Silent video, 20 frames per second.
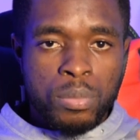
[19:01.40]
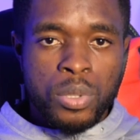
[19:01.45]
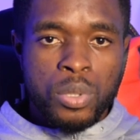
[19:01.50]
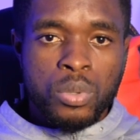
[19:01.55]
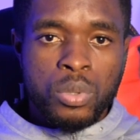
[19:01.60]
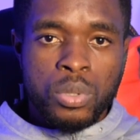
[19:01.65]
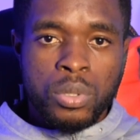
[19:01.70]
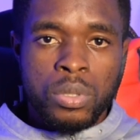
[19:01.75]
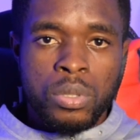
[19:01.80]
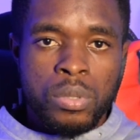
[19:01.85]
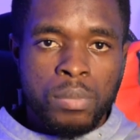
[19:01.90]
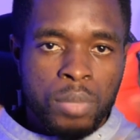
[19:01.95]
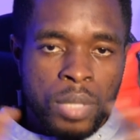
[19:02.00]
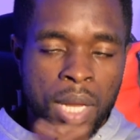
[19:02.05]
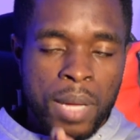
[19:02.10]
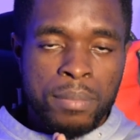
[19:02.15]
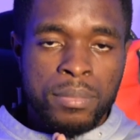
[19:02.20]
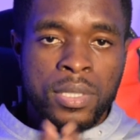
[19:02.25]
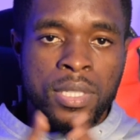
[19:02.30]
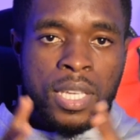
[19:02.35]
will not be good,
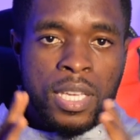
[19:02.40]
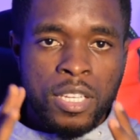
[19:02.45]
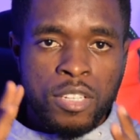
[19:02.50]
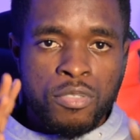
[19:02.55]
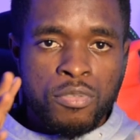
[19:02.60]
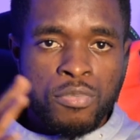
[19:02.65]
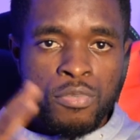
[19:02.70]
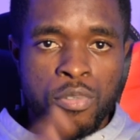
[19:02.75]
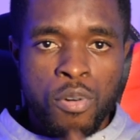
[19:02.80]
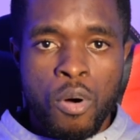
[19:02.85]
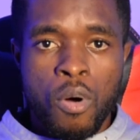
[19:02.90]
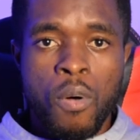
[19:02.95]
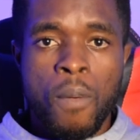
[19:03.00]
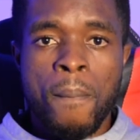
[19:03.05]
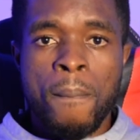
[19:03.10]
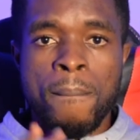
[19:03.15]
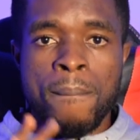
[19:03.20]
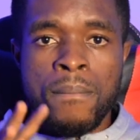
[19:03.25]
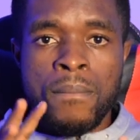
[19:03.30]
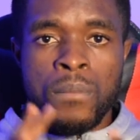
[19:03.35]
but I'm saying for
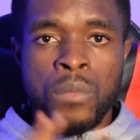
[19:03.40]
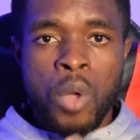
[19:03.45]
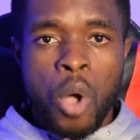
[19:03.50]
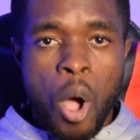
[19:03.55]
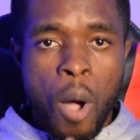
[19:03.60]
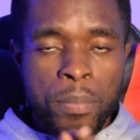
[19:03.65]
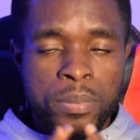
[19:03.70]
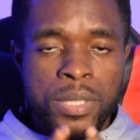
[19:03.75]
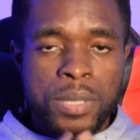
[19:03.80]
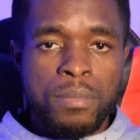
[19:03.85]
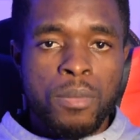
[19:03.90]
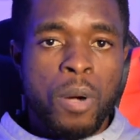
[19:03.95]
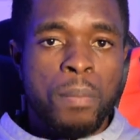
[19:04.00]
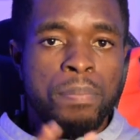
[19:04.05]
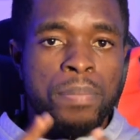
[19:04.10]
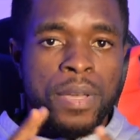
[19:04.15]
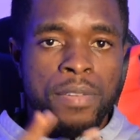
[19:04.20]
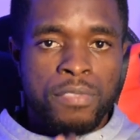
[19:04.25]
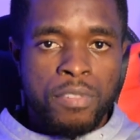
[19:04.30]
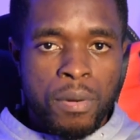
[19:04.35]

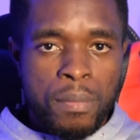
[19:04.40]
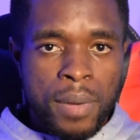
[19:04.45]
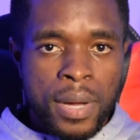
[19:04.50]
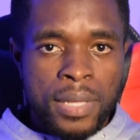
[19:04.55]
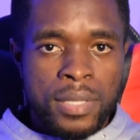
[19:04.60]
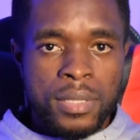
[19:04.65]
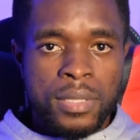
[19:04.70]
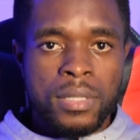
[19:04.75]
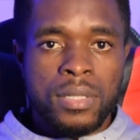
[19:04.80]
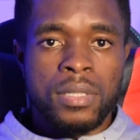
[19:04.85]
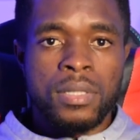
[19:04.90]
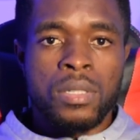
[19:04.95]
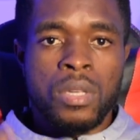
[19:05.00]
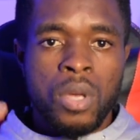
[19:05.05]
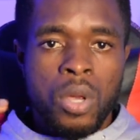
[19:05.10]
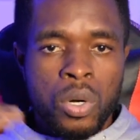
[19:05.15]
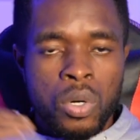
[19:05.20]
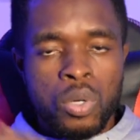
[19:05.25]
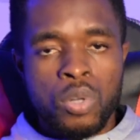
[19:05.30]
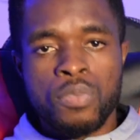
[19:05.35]
optimum performance,
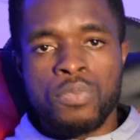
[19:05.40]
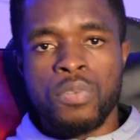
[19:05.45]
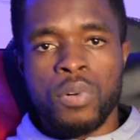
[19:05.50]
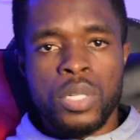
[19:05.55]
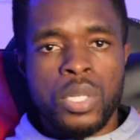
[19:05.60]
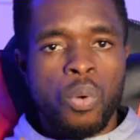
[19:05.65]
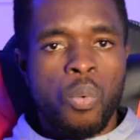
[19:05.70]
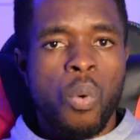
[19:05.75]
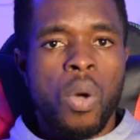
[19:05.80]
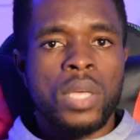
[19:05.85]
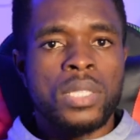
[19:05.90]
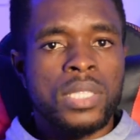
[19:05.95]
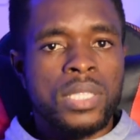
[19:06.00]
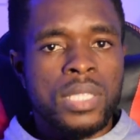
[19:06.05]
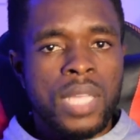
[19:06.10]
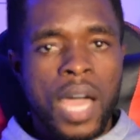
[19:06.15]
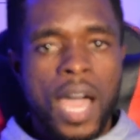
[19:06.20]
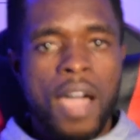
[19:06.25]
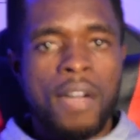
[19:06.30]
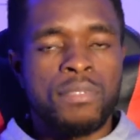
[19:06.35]
look for the
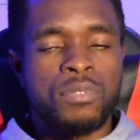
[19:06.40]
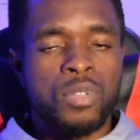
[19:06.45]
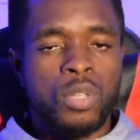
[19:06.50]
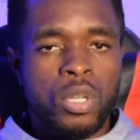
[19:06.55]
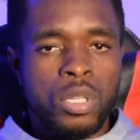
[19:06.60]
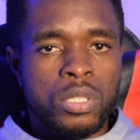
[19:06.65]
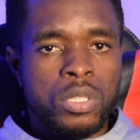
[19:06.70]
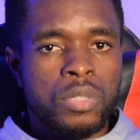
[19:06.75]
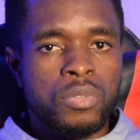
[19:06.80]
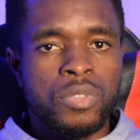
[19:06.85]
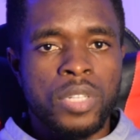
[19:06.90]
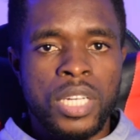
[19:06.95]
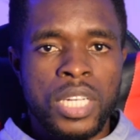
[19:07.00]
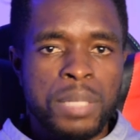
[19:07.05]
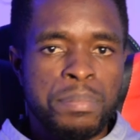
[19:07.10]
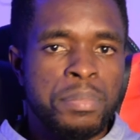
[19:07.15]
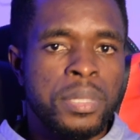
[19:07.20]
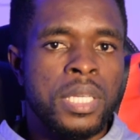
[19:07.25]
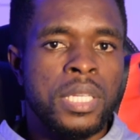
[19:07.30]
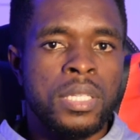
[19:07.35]
ones that have not
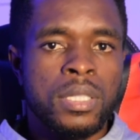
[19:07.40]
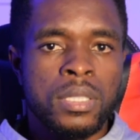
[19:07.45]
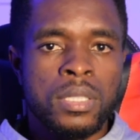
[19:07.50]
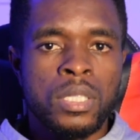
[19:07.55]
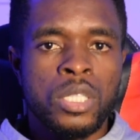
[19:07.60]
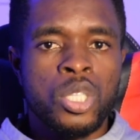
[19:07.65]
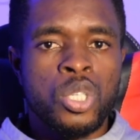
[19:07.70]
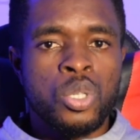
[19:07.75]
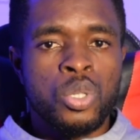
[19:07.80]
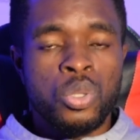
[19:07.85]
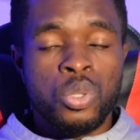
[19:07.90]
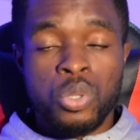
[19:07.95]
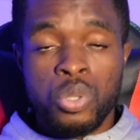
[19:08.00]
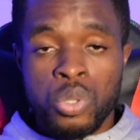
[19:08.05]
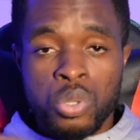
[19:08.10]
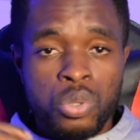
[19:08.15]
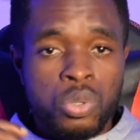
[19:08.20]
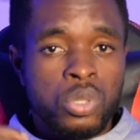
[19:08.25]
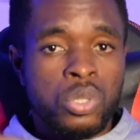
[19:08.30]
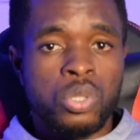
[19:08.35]
really been
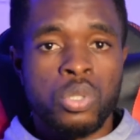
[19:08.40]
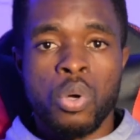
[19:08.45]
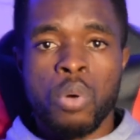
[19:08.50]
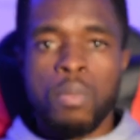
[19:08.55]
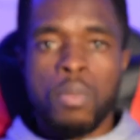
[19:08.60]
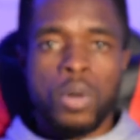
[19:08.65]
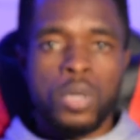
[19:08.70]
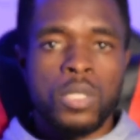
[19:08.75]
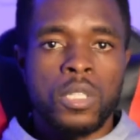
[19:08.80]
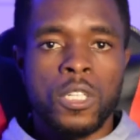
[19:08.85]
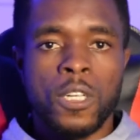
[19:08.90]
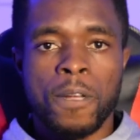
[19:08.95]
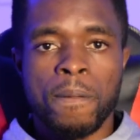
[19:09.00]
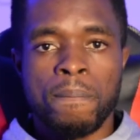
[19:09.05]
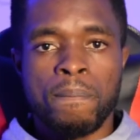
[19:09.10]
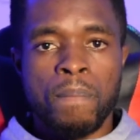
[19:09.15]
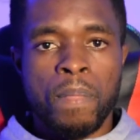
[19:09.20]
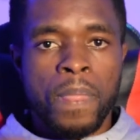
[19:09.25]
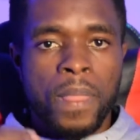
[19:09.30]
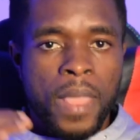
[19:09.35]
used so much
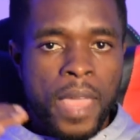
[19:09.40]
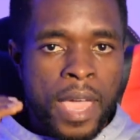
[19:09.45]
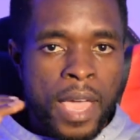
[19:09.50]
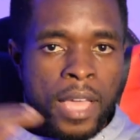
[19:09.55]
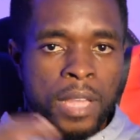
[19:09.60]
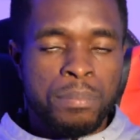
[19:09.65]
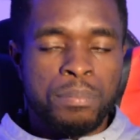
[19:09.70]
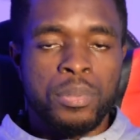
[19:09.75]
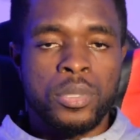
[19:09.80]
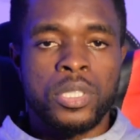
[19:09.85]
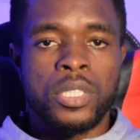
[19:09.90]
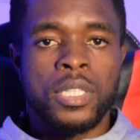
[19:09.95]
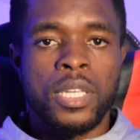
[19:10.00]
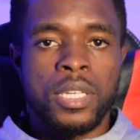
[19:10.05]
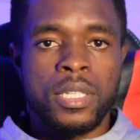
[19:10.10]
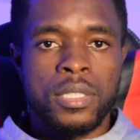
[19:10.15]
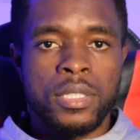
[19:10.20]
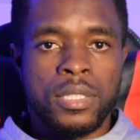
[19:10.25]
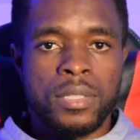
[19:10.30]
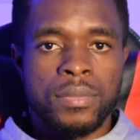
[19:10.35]
and
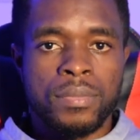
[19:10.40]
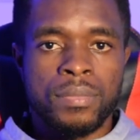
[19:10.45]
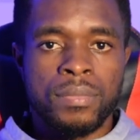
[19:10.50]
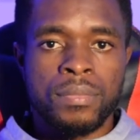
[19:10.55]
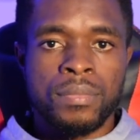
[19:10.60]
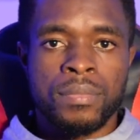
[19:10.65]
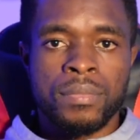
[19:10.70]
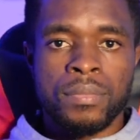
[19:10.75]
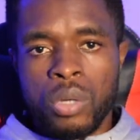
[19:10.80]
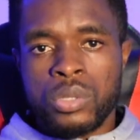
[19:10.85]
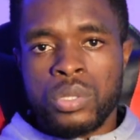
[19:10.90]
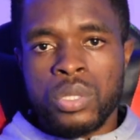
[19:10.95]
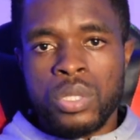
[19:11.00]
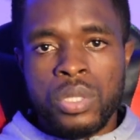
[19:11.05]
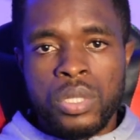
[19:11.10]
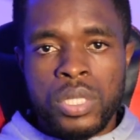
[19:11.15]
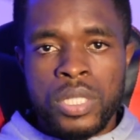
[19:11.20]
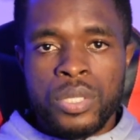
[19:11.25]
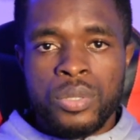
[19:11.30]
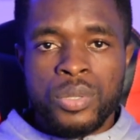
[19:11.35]
purchase.
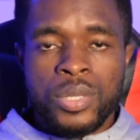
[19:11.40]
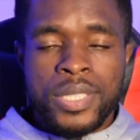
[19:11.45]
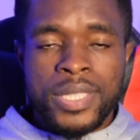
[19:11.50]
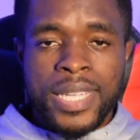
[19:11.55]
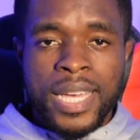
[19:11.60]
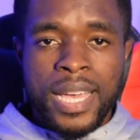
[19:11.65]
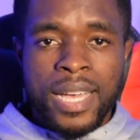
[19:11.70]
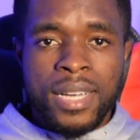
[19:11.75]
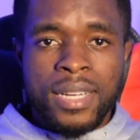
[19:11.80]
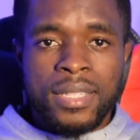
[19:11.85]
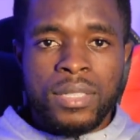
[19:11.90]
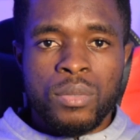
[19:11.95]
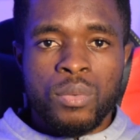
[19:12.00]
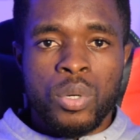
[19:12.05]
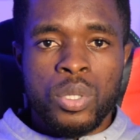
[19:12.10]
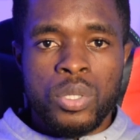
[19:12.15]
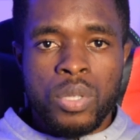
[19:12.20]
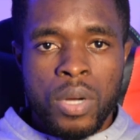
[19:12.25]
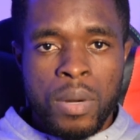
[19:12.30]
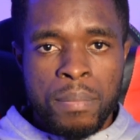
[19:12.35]
Also, you need to check
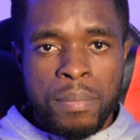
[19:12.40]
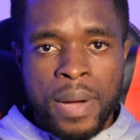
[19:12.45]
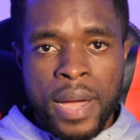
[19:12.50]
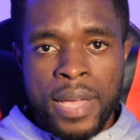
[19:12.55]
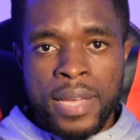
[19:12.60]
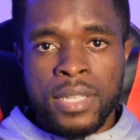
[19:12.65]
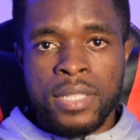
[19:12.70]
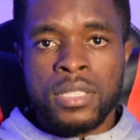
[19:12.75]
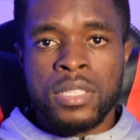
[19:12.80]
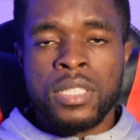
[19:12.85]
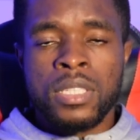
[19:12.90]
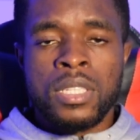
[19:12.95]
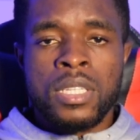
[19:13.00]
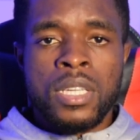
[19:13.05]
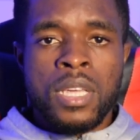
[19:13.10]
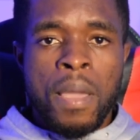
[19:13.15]
what you are buying.